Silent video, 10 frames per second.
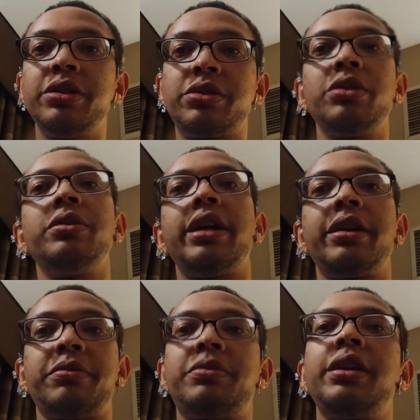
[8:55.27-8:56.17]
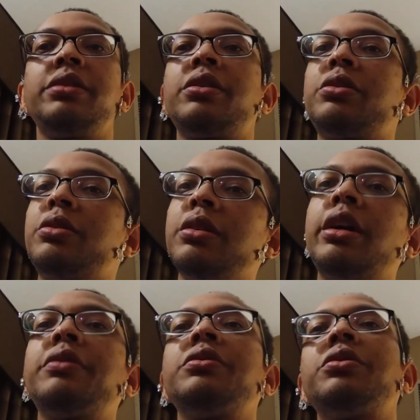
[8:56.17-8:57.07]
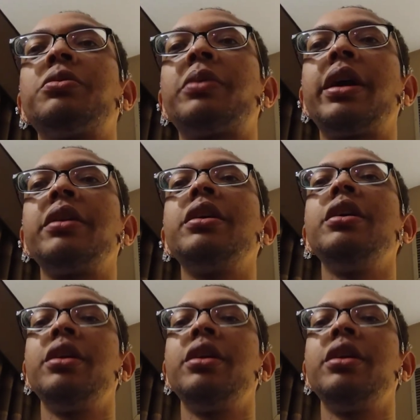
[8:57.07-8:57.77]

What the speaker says: so like things that are to the left and to the right,